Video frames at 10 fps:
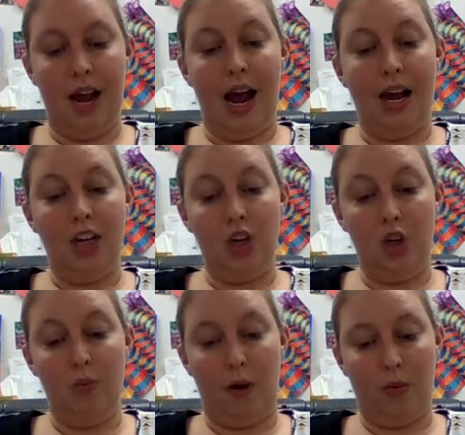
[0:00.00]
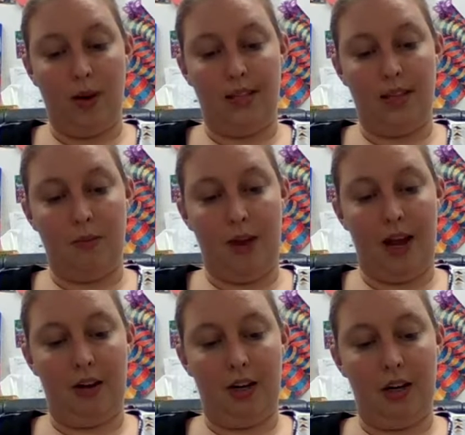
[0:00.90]
I knew my way to the
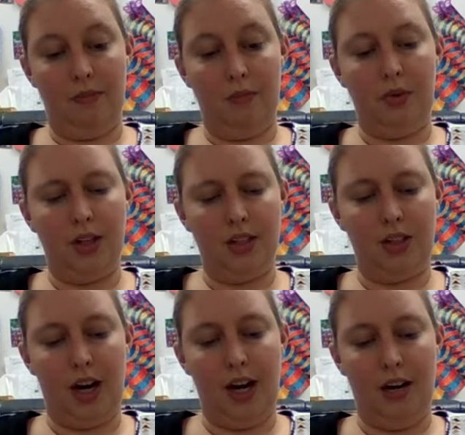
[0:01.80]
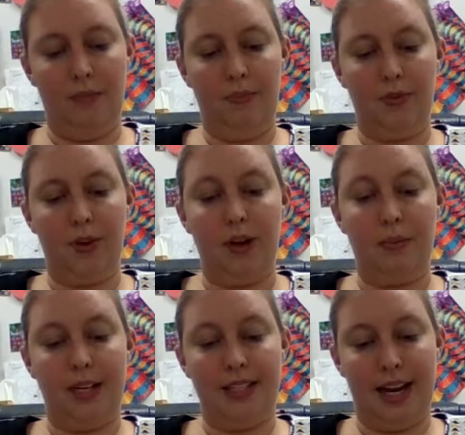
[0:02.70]
battery pretty straight, for I'd
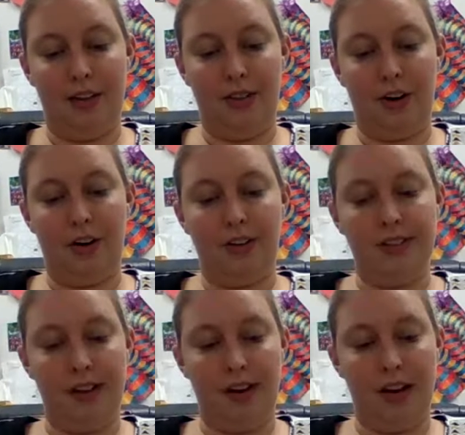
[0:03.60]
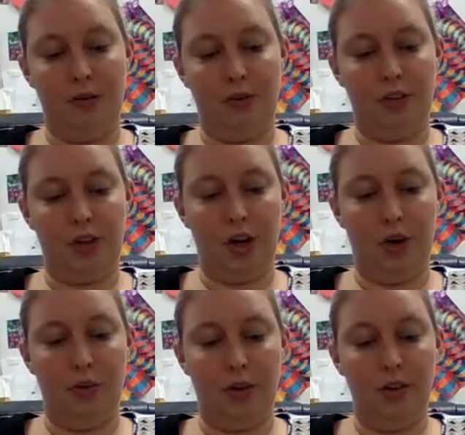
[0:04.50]
been down there on a Sunday with
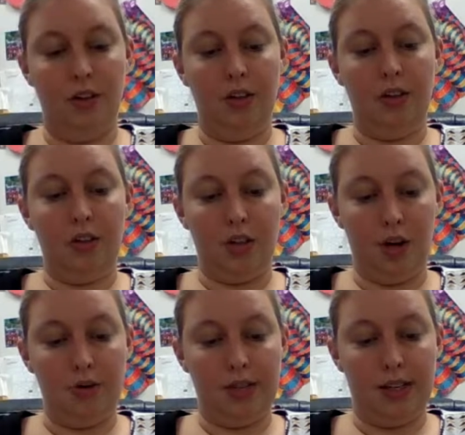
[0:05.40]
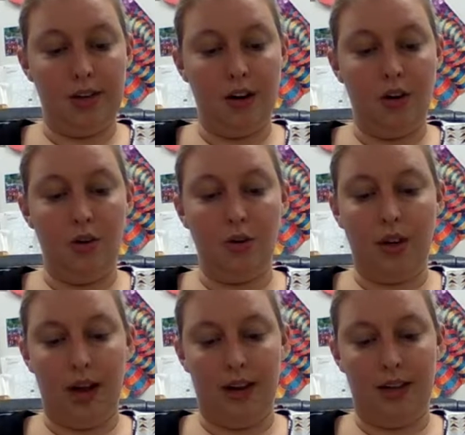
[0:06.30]
Joe, and Joe, sitting on an old
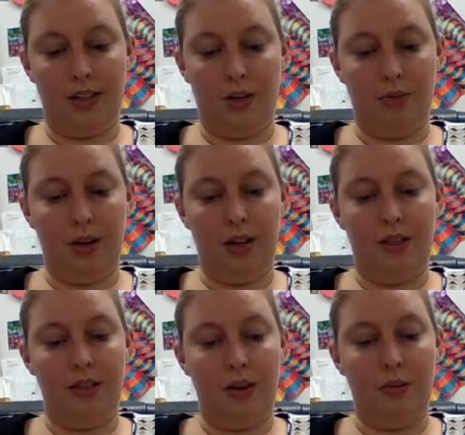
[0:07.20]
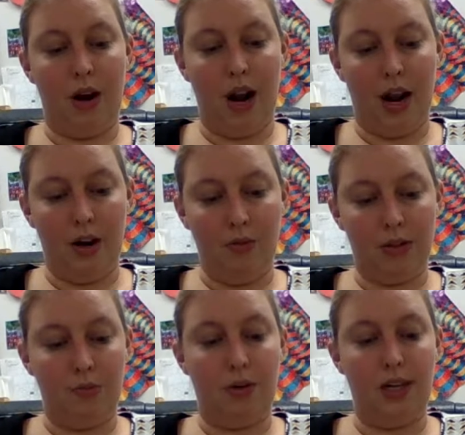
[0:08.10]
gun, had told me that when I
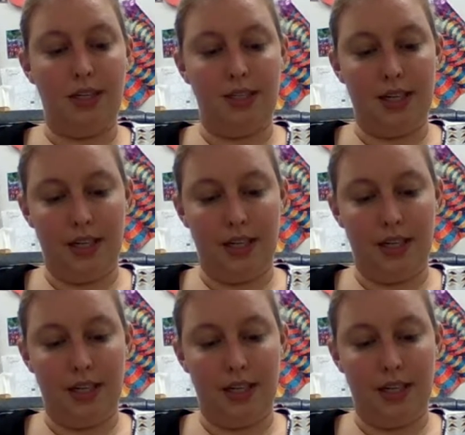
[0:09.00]
was prenticed to